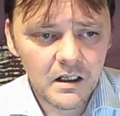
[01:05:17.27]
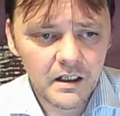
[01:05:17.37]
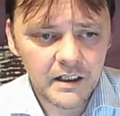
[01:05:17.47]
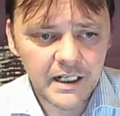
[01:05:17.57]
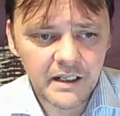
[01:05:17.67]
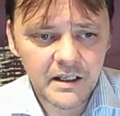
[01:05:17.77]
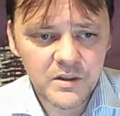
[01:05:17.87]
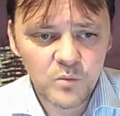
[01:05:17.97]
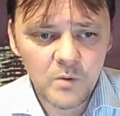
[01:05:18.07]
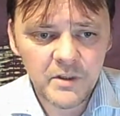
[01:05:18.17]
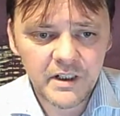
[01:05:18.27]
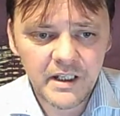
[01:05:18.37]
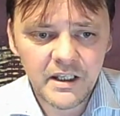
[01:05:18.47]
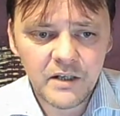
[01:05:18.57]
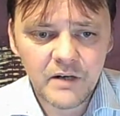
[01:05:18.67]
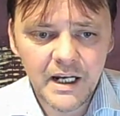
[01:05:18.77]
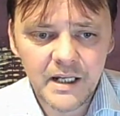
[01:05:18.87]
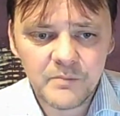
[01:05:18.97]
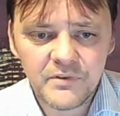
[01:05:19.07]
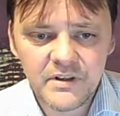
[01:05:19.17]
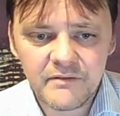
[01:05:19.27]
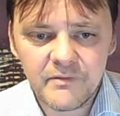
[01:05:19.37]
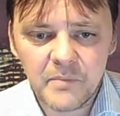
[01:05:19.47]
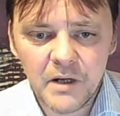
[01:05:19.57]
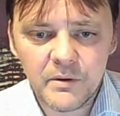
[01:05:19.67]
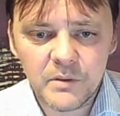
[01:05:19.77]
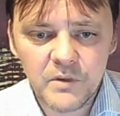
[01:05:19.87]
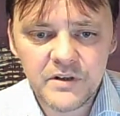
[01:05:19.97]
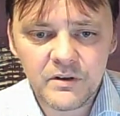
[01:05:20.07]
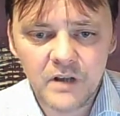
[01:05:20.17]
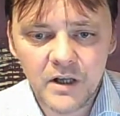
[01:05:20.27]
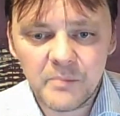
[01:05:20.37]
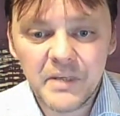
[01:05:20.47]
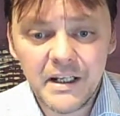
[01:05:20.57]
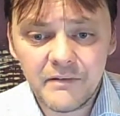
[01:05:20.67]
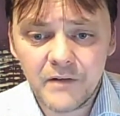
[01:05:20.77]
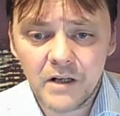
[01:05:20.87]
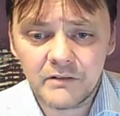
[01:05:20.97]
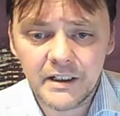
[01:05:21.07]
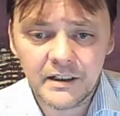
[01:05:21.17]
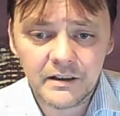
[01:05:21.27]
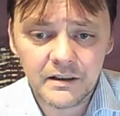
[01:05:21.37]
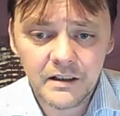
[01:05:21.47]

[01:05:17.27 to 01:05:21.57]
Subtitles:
Nikki, there's a woman in the UK in prison for blowing the whistle on a paedophile ring